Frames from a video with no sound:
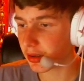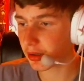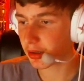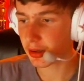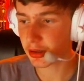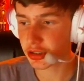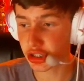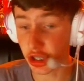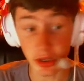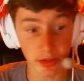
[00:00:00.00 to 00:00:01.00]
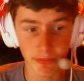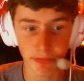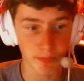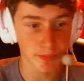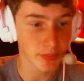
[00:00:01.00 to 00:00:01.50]
Shook,
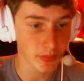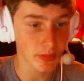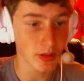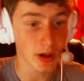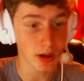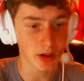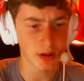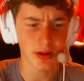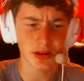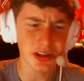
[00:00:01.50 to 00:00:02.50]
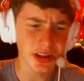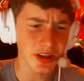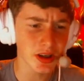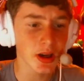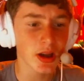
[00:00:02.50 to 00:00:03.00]
uh, Shook.
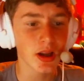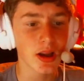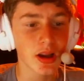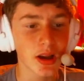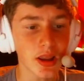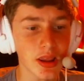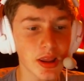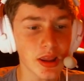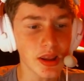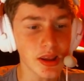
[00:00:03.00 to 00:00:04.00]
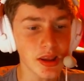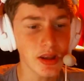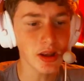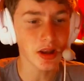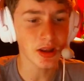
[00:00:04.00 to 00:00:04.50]
He's
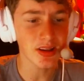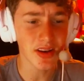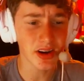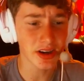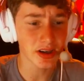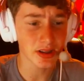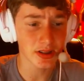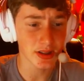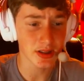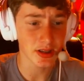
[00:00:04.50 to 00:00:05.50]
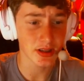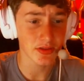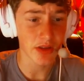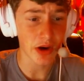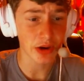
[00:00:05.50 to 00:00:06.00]
very inconsistent. He's
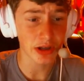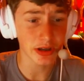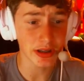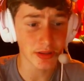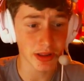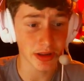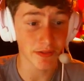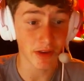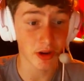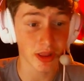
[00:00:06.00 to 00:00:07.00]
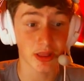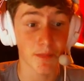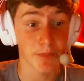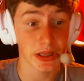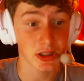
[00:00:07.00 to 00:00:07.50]
very good at like the
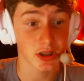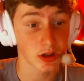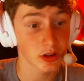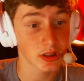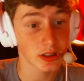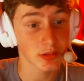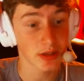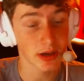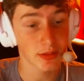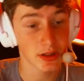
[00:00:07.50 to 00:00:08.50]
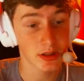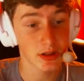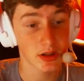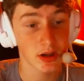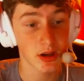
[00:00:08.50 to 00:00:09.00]
best jungler sometimes,
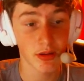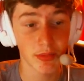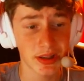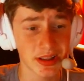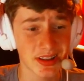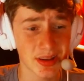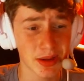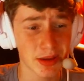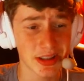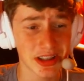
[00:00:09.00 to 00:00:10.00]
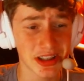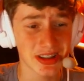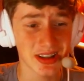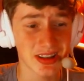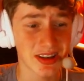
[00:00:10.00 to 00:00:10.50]
but sometimes he just
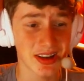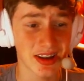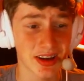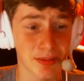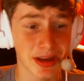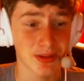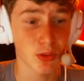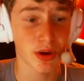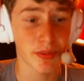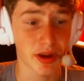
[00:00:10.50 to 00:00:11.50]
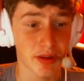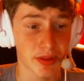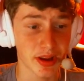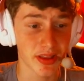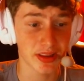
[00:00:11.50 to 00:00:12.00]
like makes one bad play
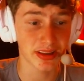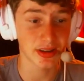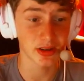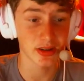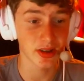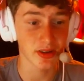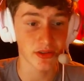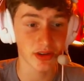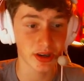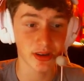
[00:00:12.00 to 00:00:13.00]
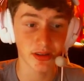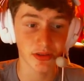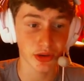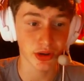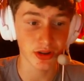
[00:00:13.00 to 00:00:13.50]
and then tilts and then fucking
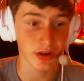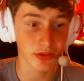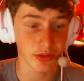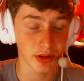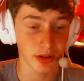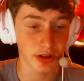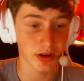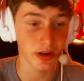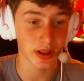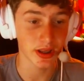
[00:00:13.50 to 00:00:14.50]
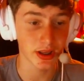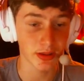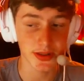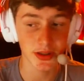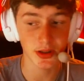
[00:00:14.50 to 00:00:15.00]
falls off really hard in that game.
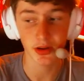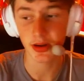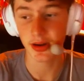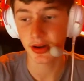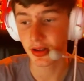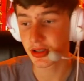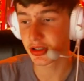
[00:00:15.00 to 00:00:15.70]
So Shook